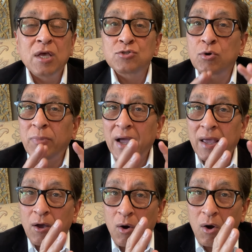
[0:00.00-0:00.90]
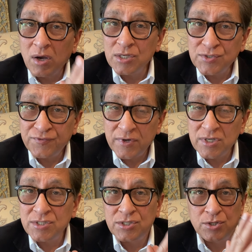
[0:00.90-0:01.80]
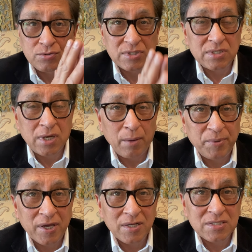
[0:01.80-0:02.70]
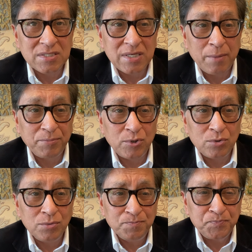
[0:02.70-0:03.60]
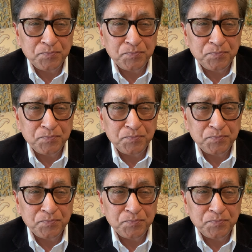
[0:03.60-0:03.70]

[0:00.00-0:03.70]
So by August 1st, you appear in Step 2.